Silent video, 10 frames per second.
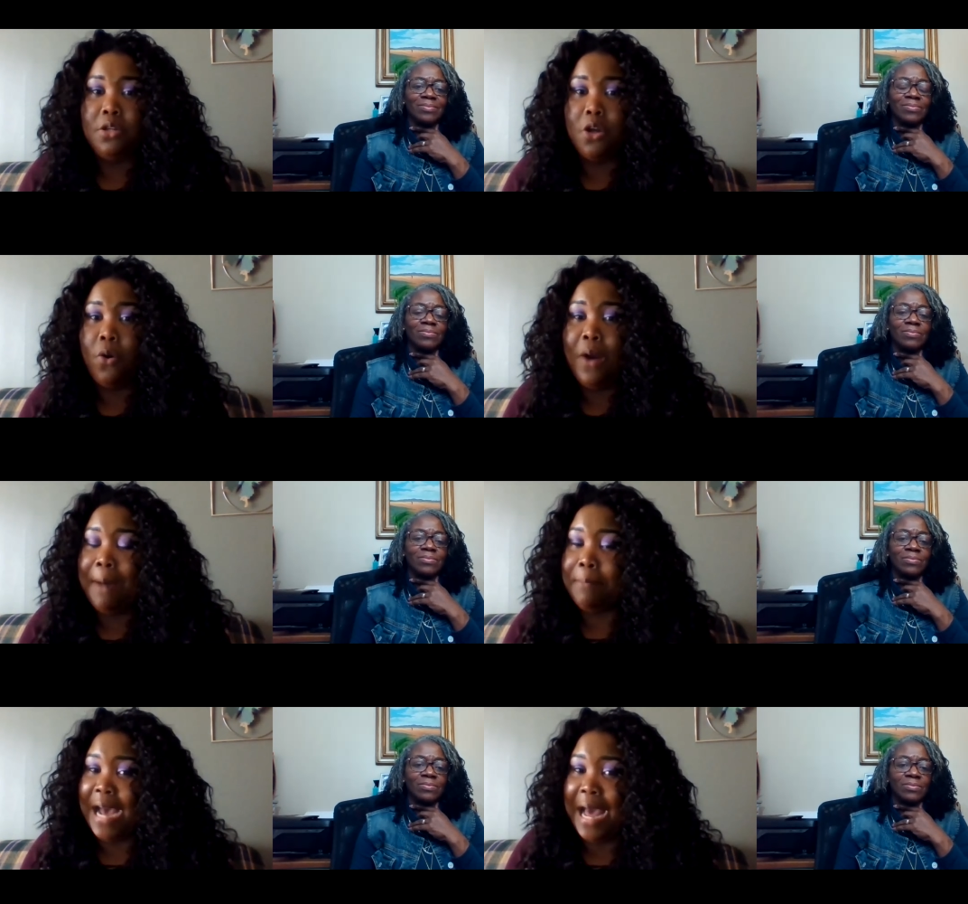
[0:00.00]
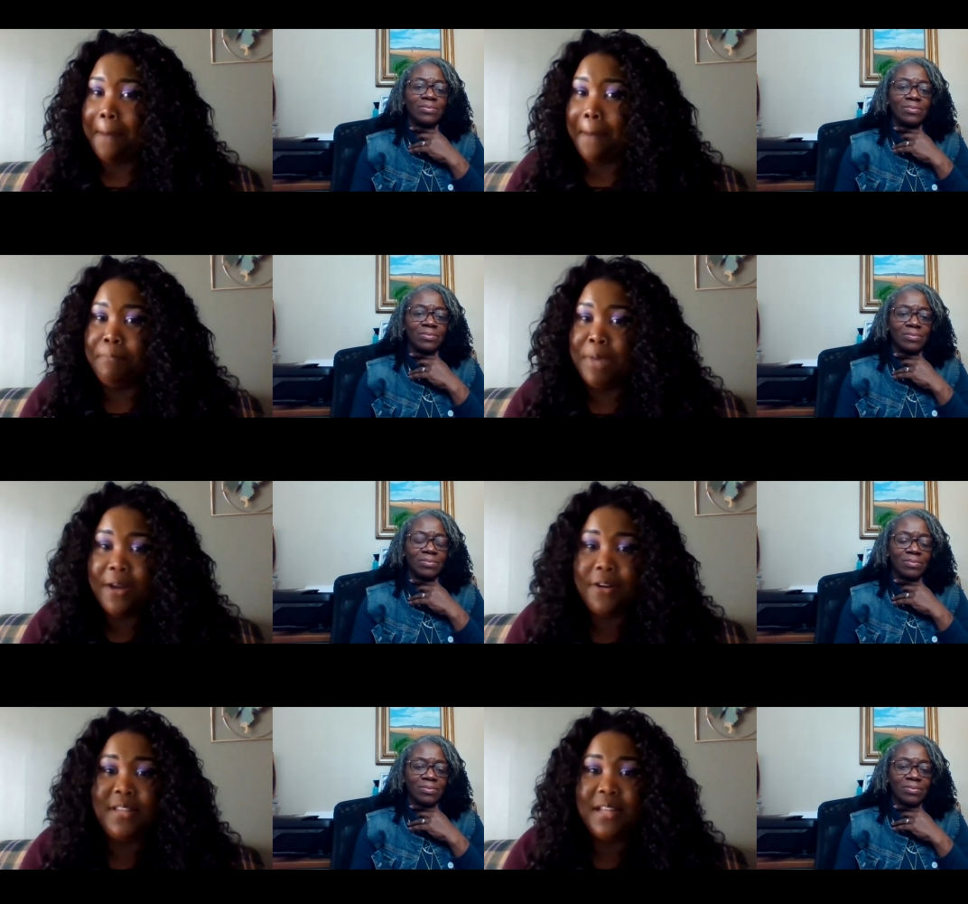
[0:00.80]
Speaker 1: No, I'm not
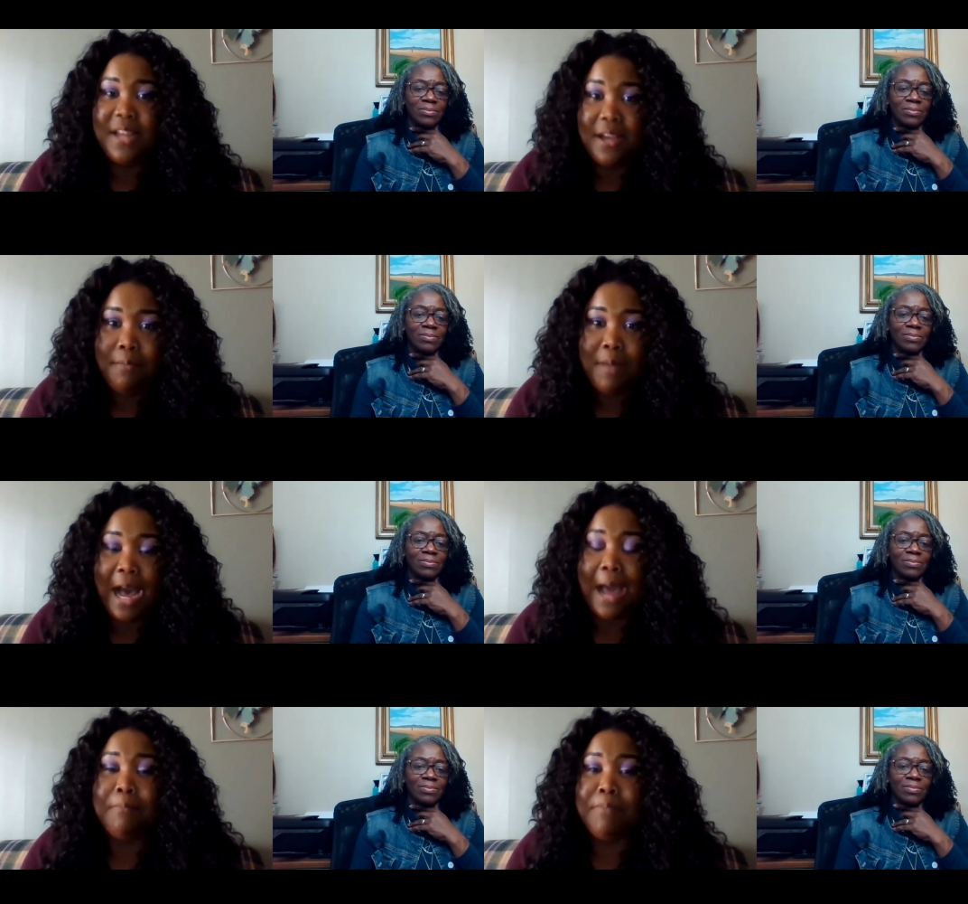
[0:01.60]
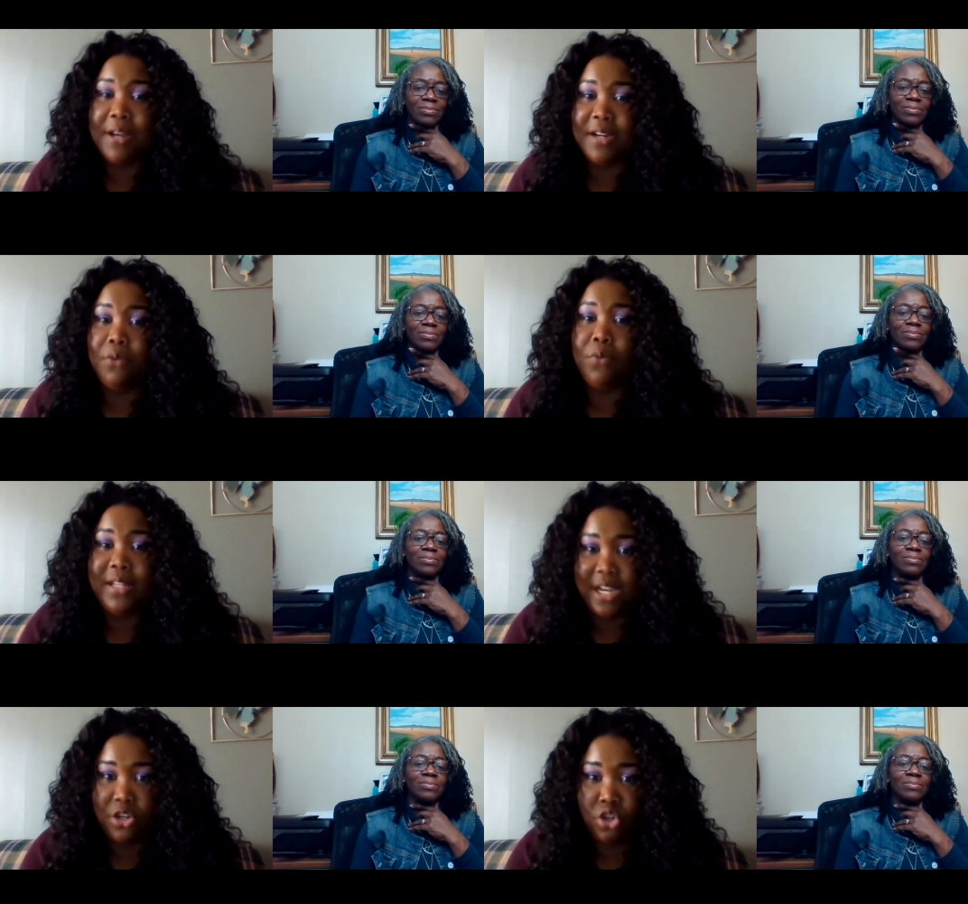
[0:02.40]
better than them. I'm better than
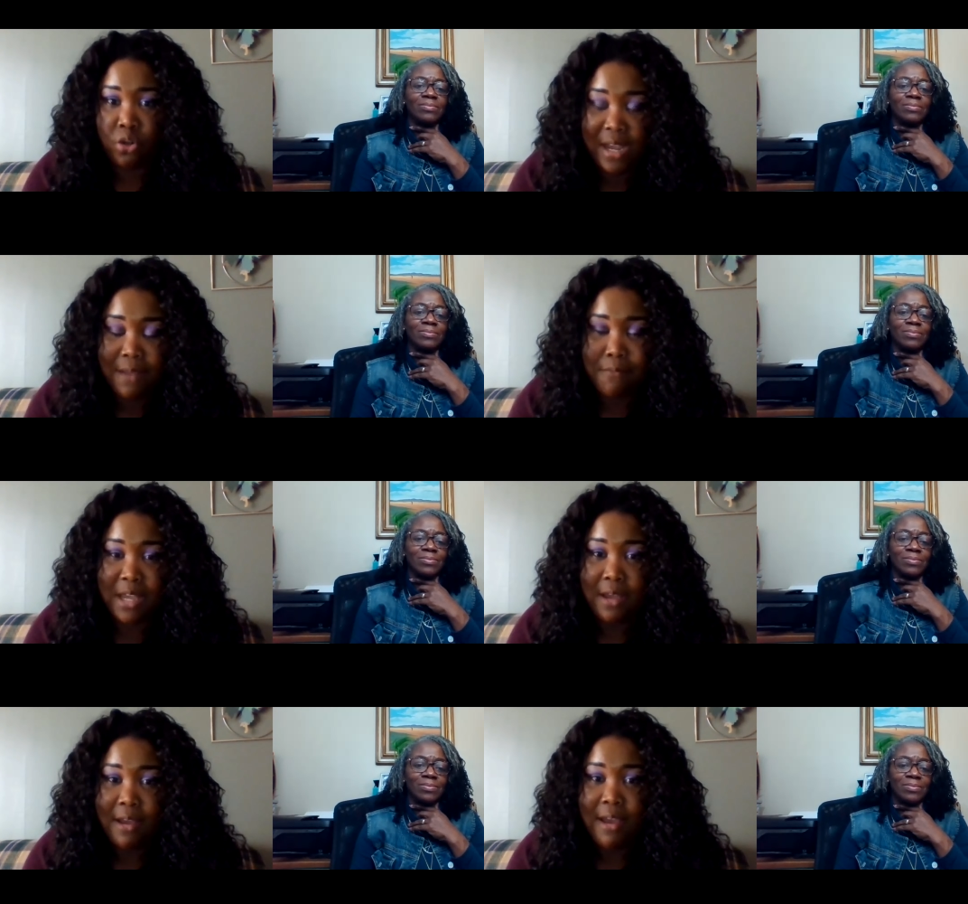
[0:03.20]
what they treat me.